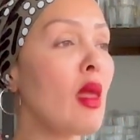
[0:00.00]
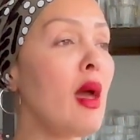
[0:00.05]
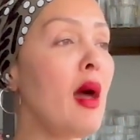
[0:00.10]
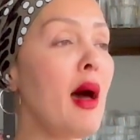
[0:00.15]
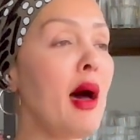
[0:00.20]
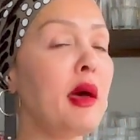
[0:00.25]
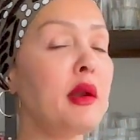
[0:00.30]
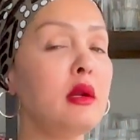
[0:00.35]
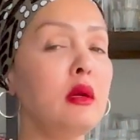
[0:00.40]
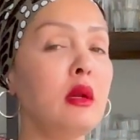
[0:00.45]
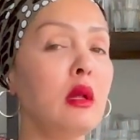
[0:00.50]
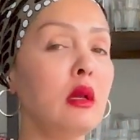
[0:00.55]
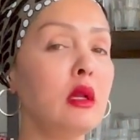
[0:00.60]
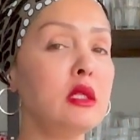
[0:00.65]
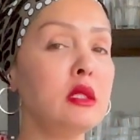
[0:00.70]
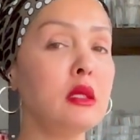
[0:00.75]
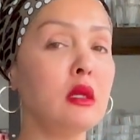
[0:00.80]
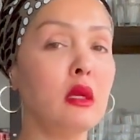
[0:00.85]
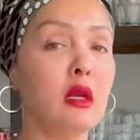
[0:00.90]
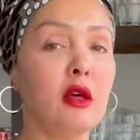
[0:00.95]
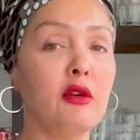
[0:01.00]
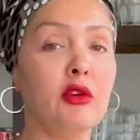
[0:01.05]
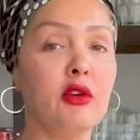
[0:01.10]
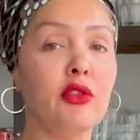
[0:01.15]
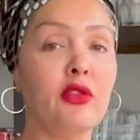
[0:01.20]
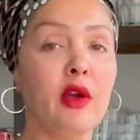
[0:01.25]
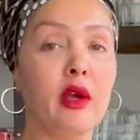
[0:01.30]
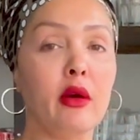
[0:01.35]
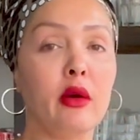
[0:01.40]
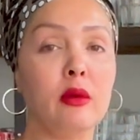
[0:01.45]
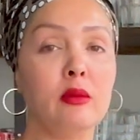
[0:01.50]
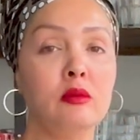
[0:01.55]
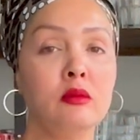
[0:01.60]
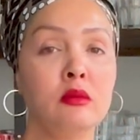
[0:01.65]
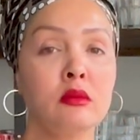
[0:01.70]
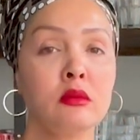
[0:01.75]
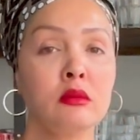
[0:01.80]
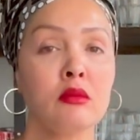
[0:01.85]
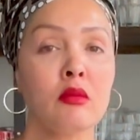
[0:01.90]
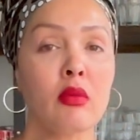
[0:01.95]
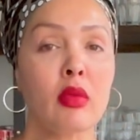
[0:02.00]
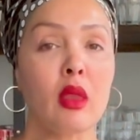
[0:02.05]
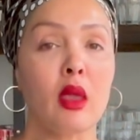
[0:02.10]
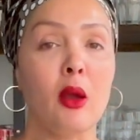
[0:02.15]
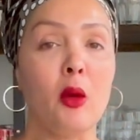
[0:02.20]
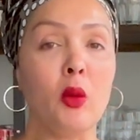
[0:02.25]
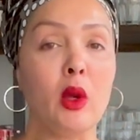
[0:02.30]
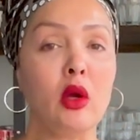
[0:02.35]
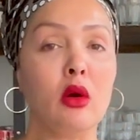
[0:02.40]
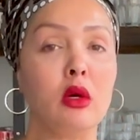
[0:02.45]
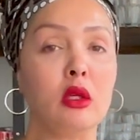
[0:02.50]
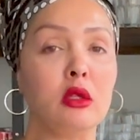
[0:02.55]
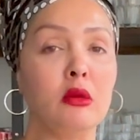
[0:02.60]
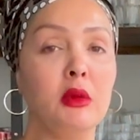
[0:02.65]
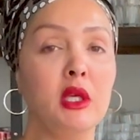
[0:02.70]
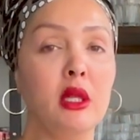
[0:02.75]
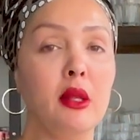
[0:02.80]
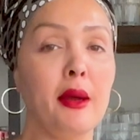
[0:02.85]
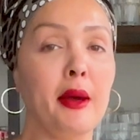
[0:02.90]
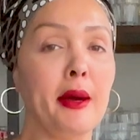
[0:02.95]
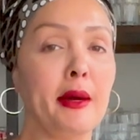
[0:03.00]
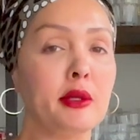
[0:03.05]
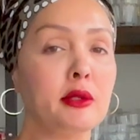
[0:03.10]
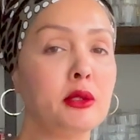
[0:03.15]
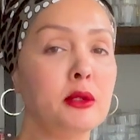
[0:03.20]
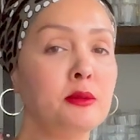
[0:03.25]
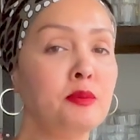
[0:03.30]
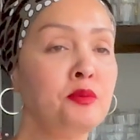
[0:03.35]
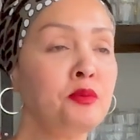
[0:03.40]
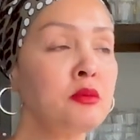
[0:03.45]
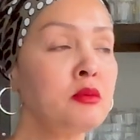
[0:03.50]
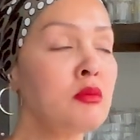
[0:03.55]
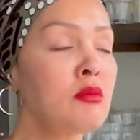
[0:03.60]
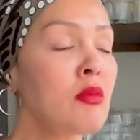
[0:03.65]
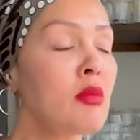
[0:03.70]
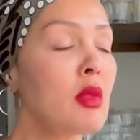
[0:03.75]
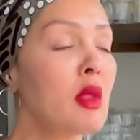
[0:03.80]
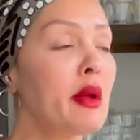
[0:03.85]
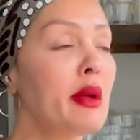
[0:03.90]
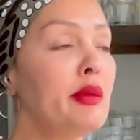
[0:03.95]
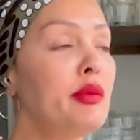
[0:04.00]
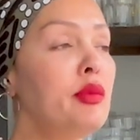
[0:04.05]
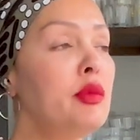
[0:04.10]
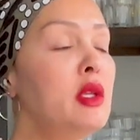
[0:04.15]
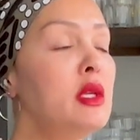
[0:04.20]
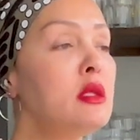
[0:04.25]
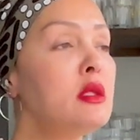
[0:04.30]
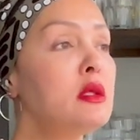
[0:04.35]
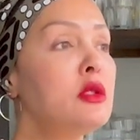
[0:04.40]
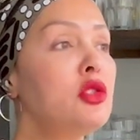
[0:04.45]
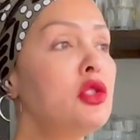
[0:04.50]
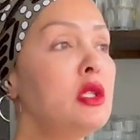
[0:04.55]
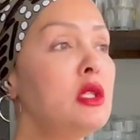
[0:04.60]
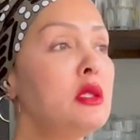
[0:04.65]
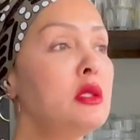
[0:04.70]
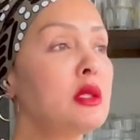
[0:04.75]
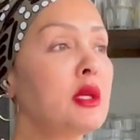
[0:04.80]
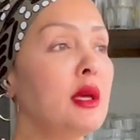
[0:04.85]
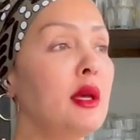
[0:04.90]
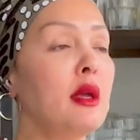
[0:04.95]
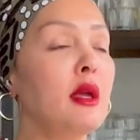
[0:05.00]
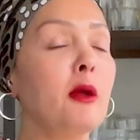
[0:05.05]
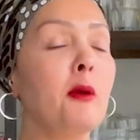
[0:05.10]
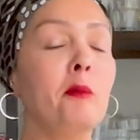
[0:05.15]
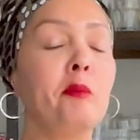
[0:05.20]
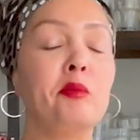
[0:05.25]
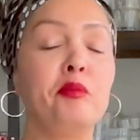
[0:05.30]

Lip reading: had an illicit love affair and we caught them in the act. This cheesecake